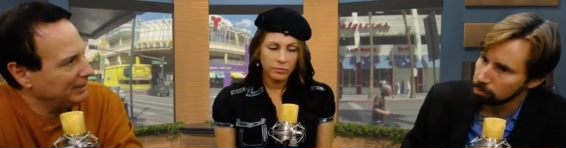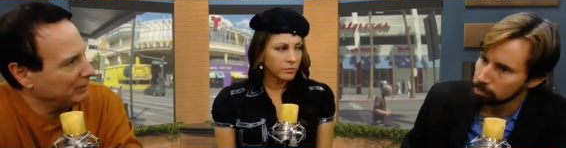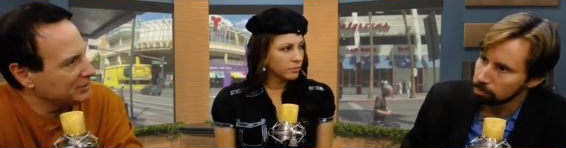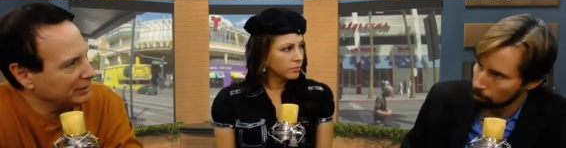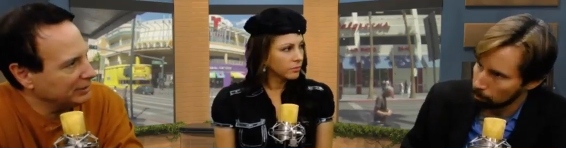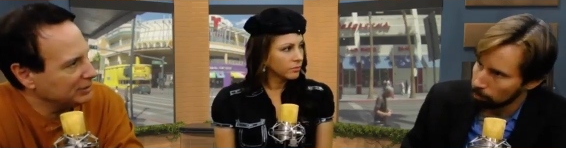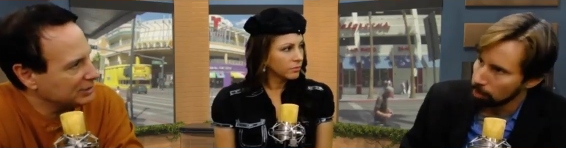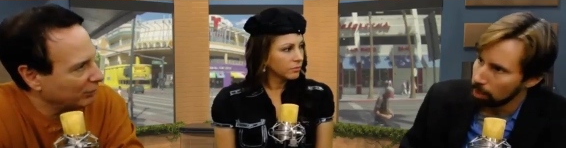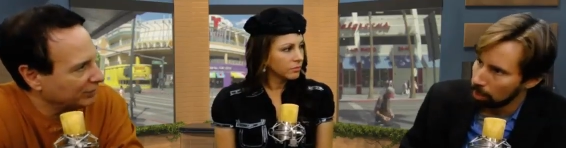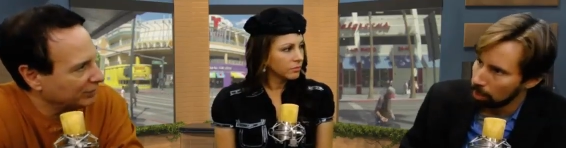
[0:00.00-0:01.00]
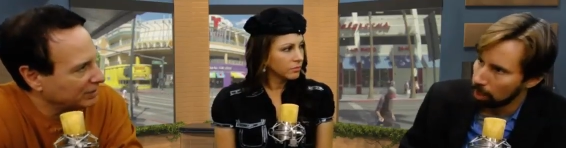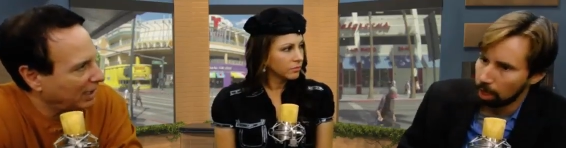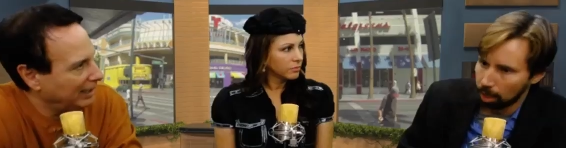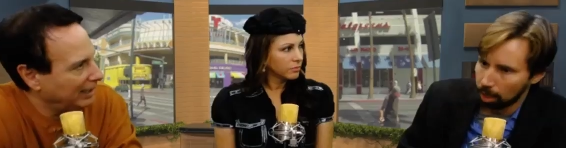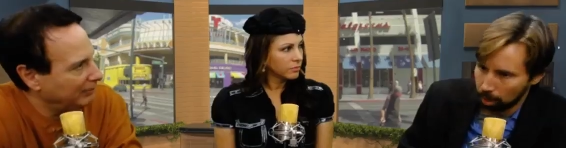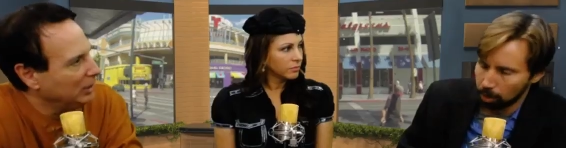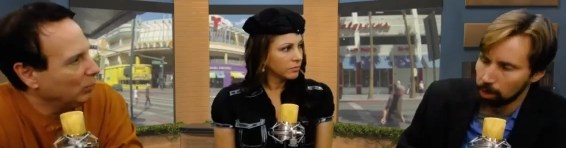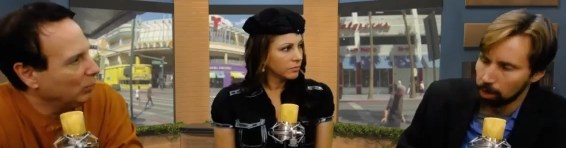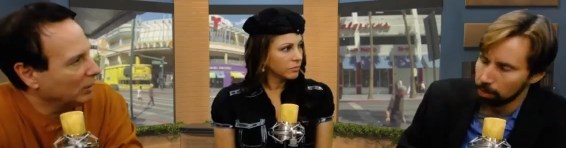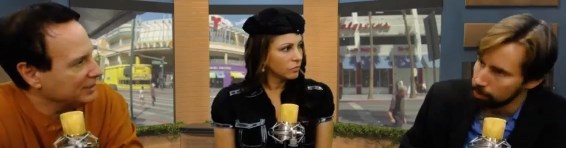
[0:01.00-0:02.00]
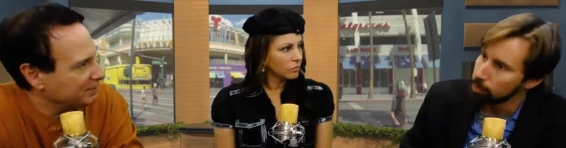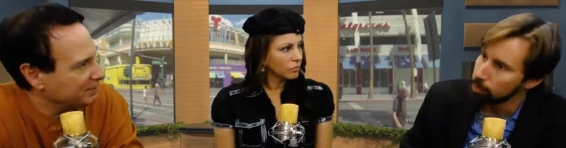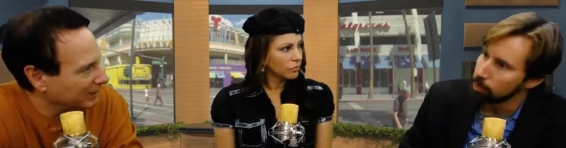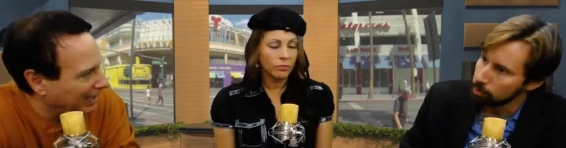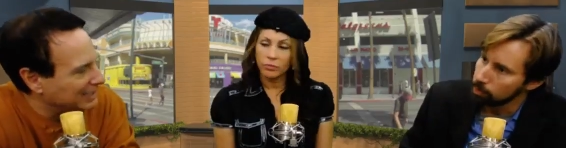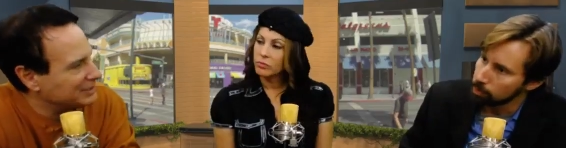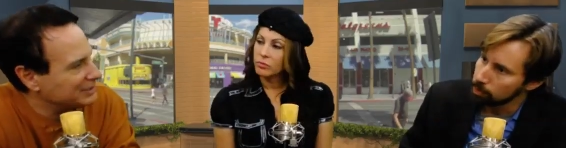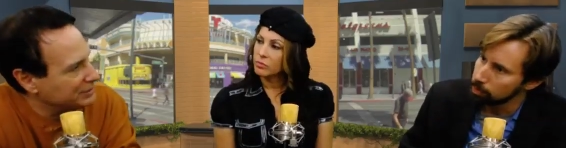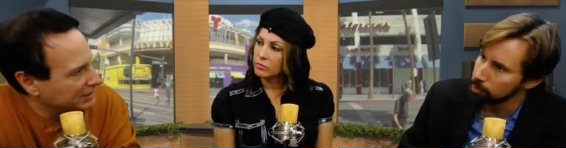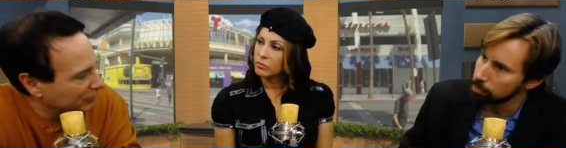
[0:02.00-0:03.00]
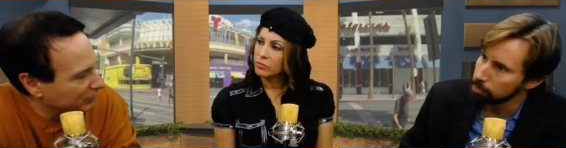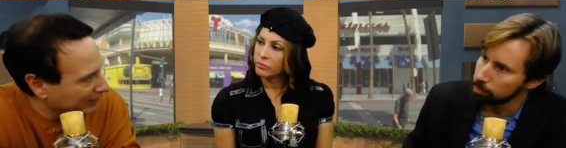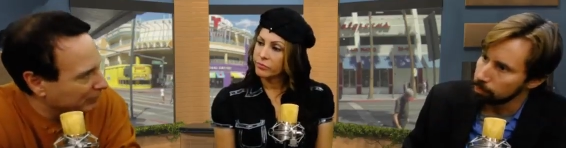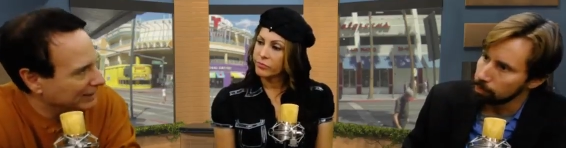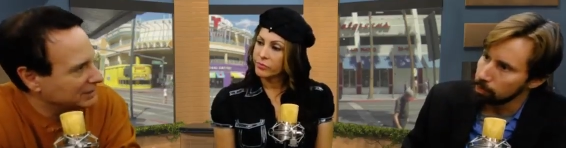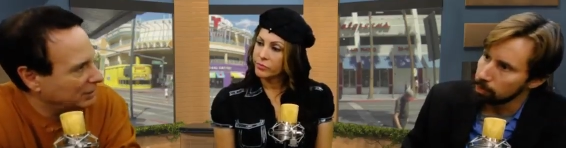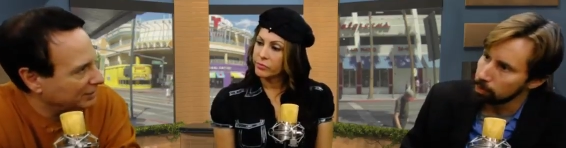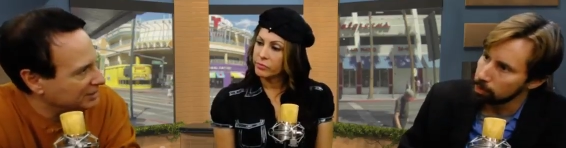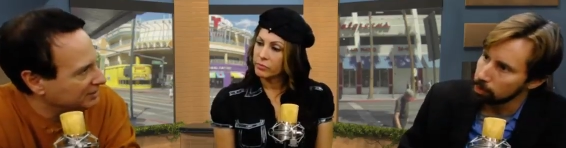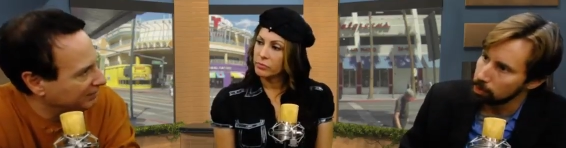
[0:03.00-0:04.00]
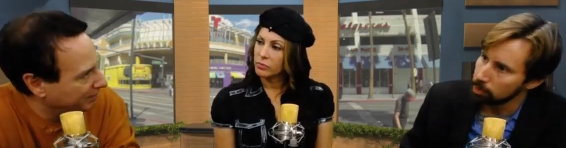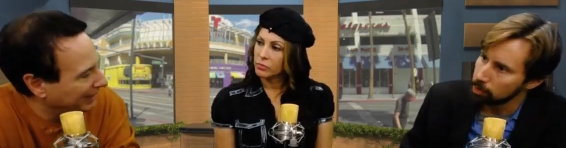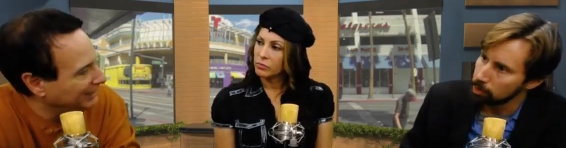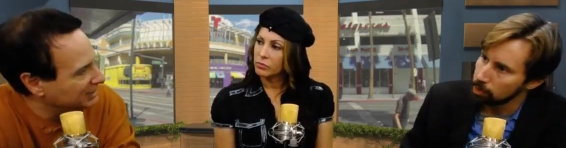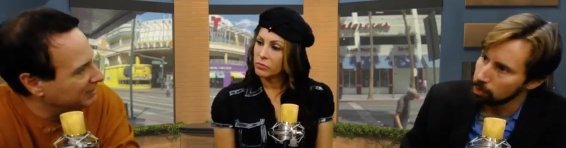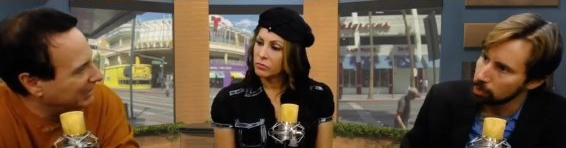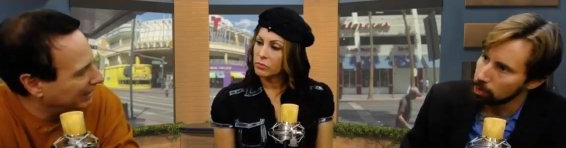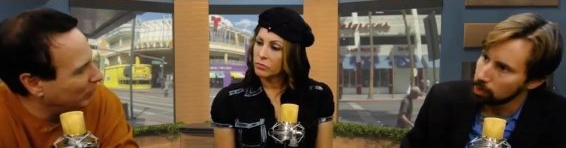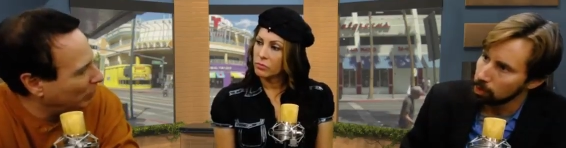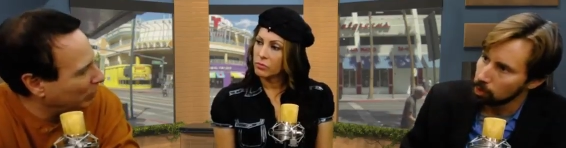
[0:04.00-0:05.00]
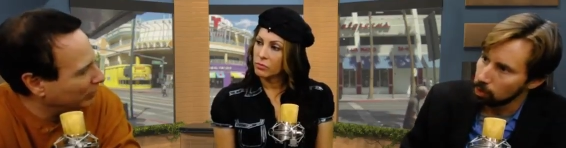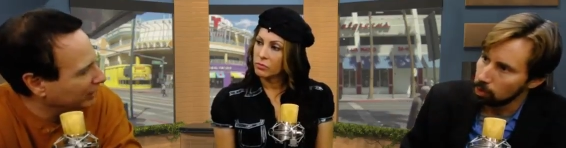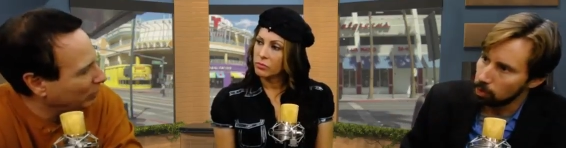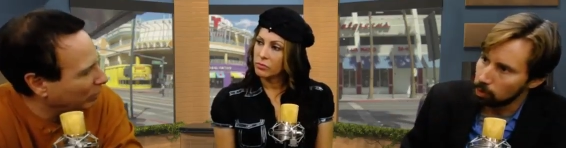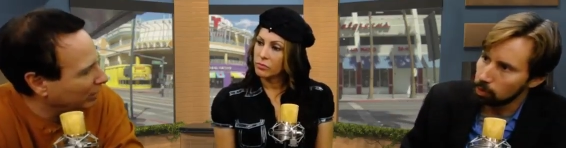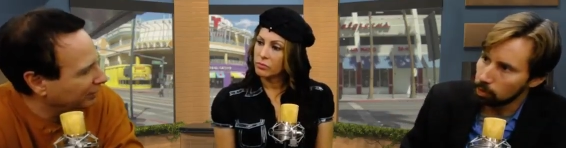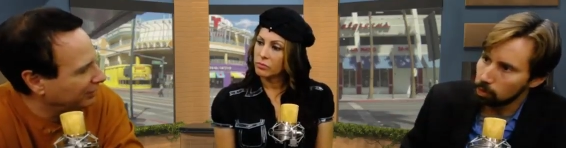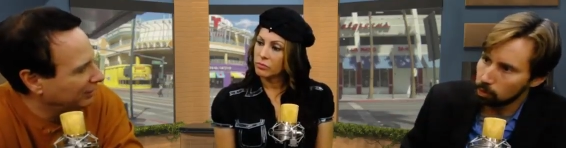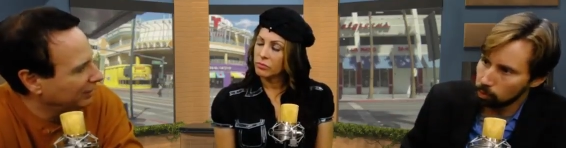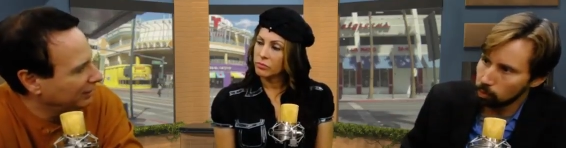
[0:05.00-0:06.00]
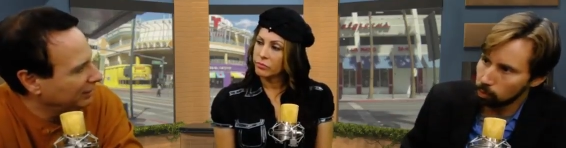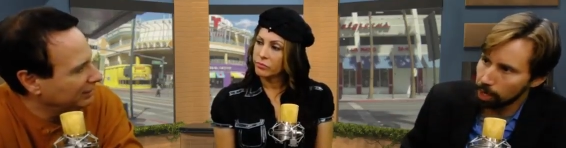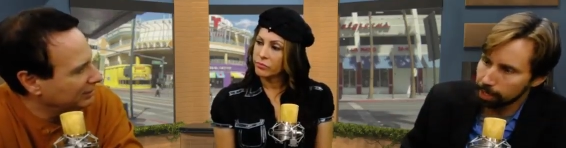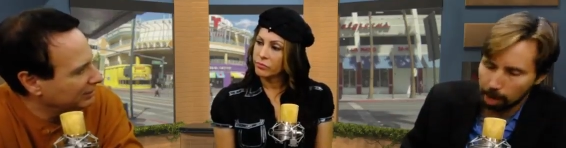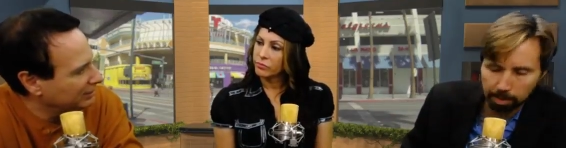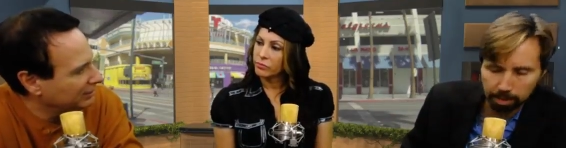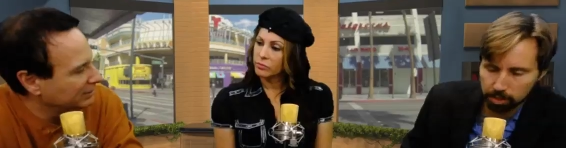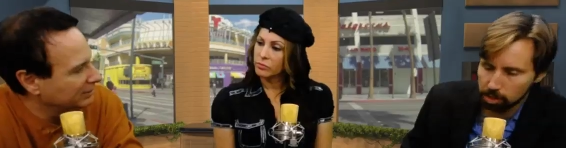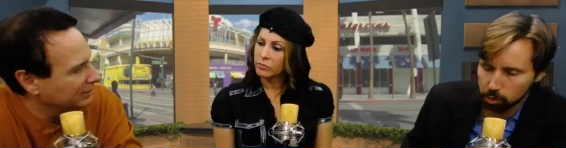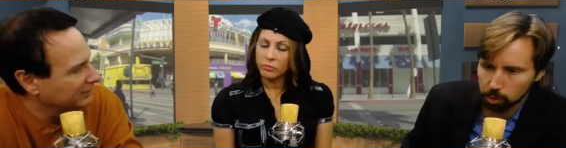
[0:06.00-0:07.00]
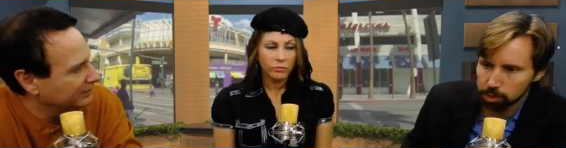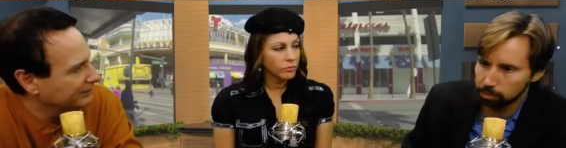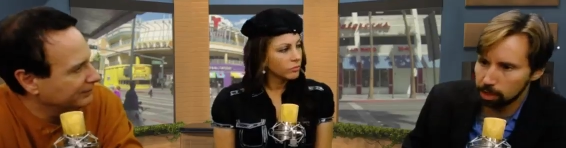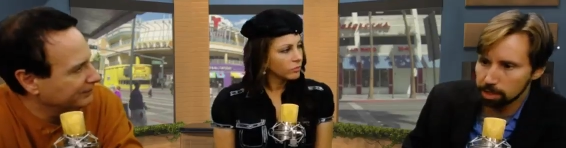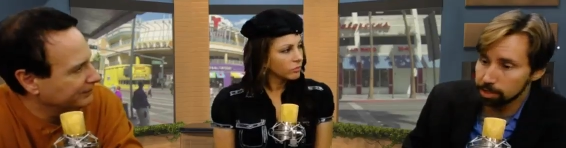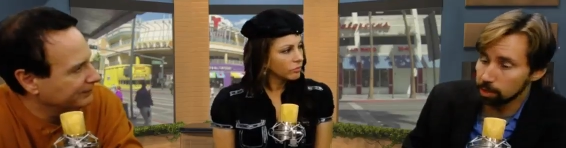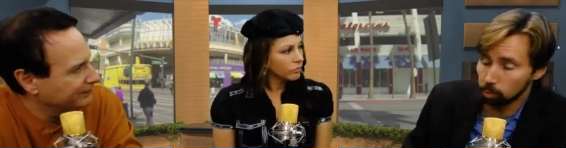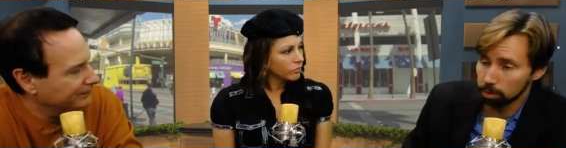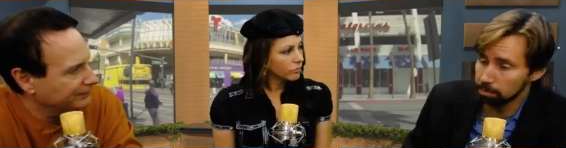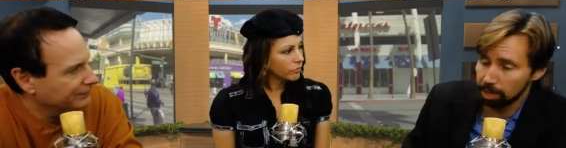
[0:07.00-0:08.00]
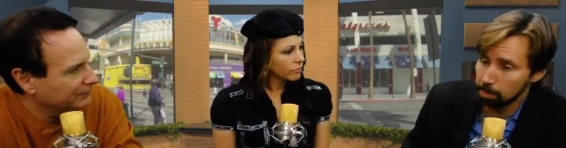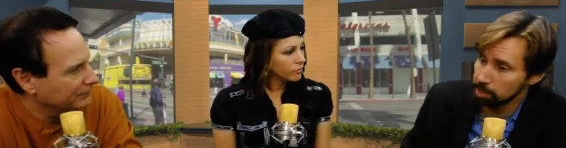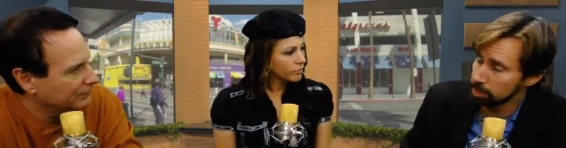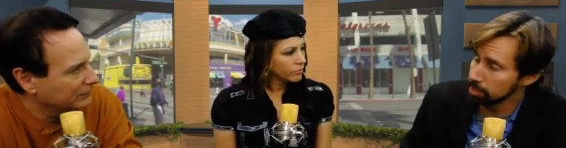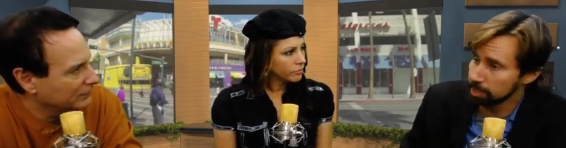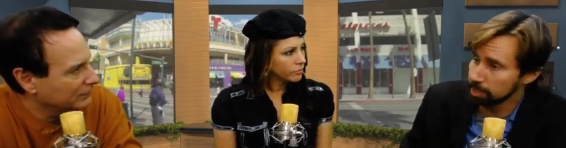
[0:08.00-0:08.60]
Speaker 1: was only just over time where these Picassos and Rembrandts and all these paintings became really worth
Speaker 2: Right. I mean, there's all sorts of artists that weren't famous until